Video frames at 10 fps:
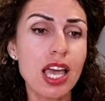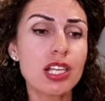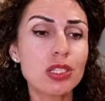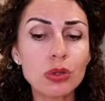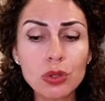
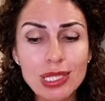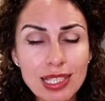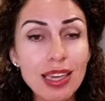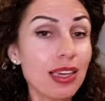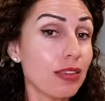So you
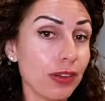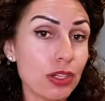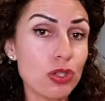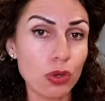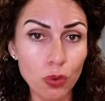stay and
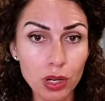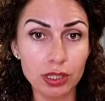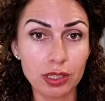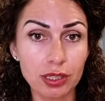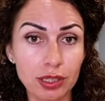finish your
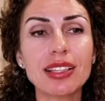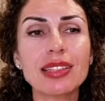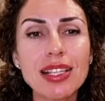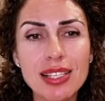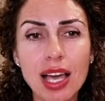work.
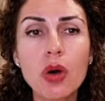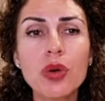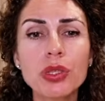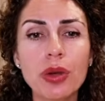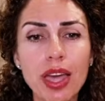That's how
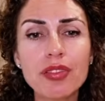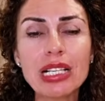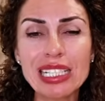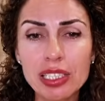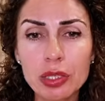when you have a
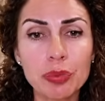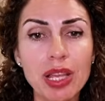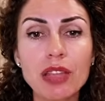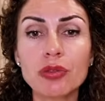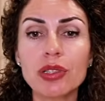clear
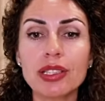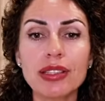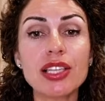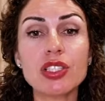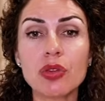plan for the
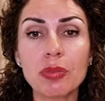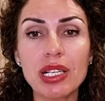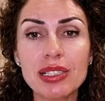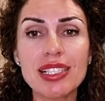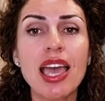next 3
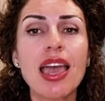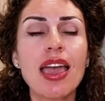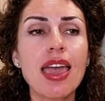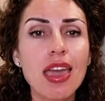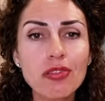months,
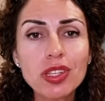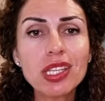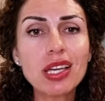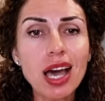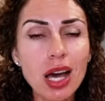
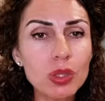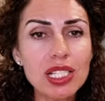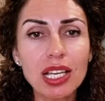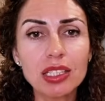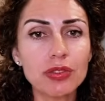everything
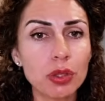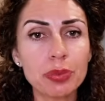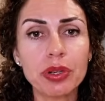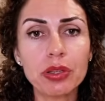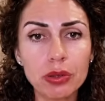outside of your
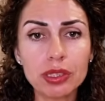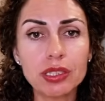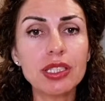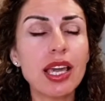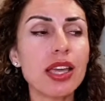
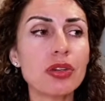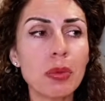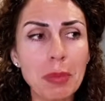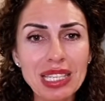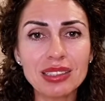priority and your
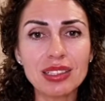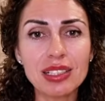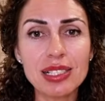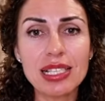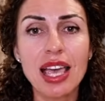
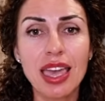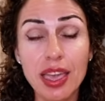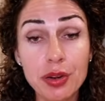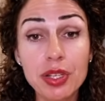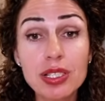maintenance
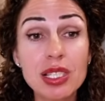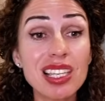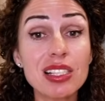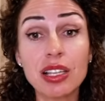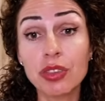areas
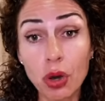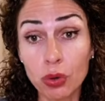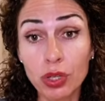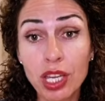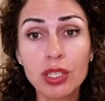is a
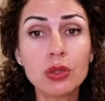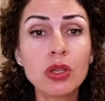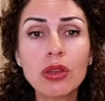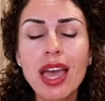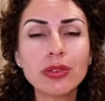no. You
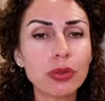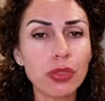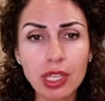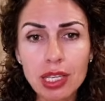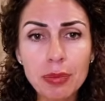don't have to
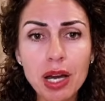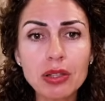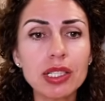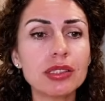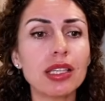think about
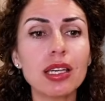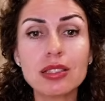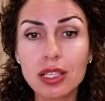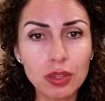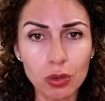it, it's
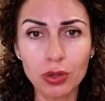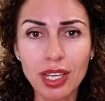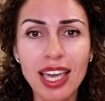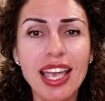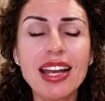a no.
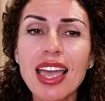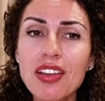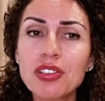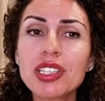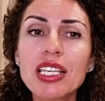And
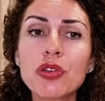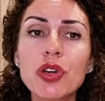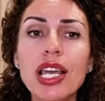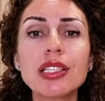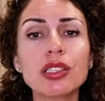everything
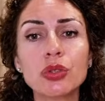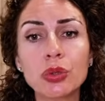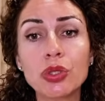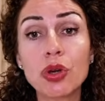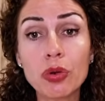related to
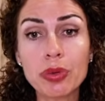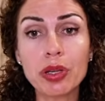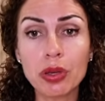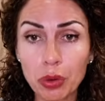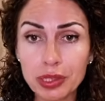your
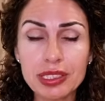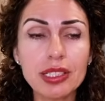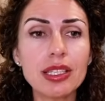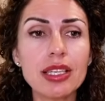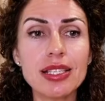
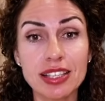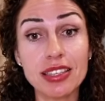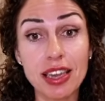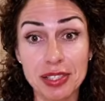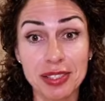priority is a
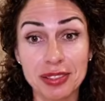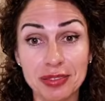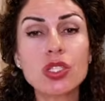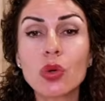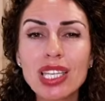yes.
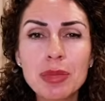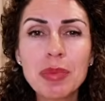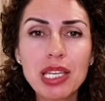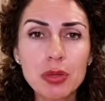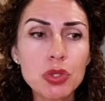So it
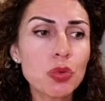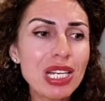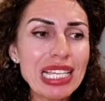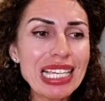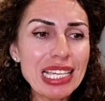becomes
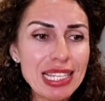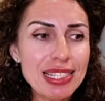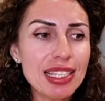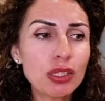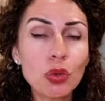really
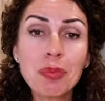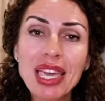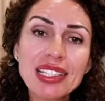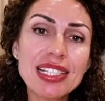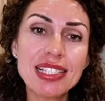easy to
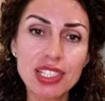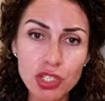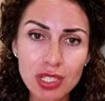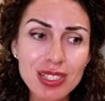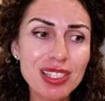make
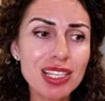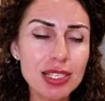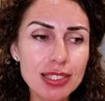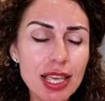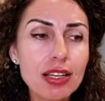decisions
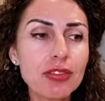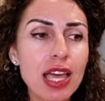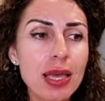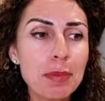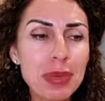instead of
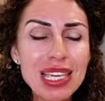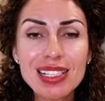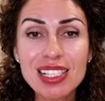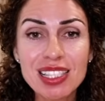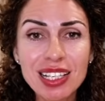being
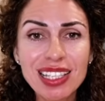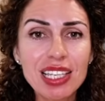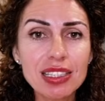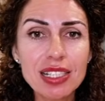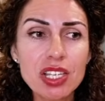stuck
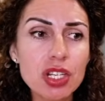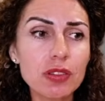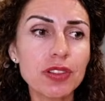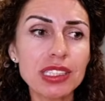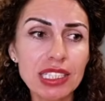in decision
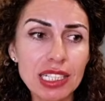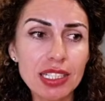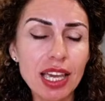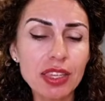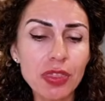fatigue
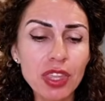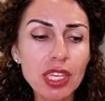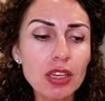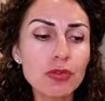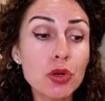and
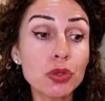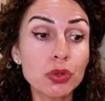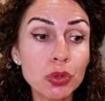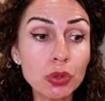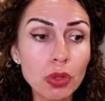thinking for
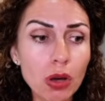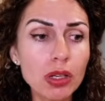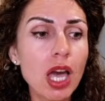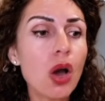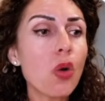too long
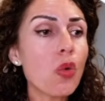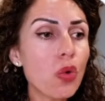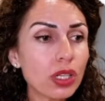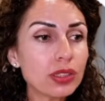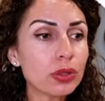
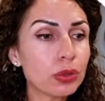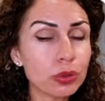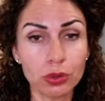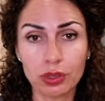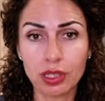what to do.